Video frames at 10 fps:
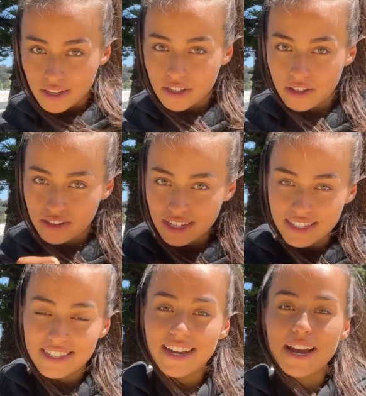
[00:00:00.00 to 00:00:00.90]
So this
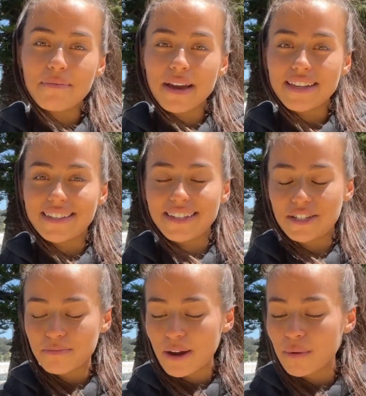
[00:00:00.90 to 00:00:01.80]
time I stick to
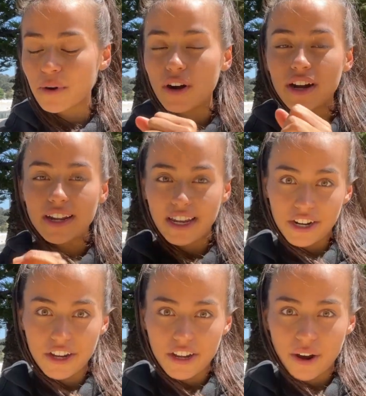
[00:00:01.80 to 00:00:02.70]
my word. Here
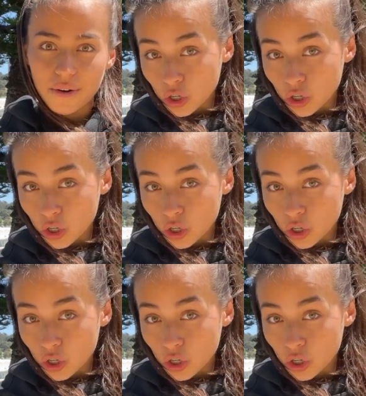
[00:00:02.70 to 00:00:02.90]
you go.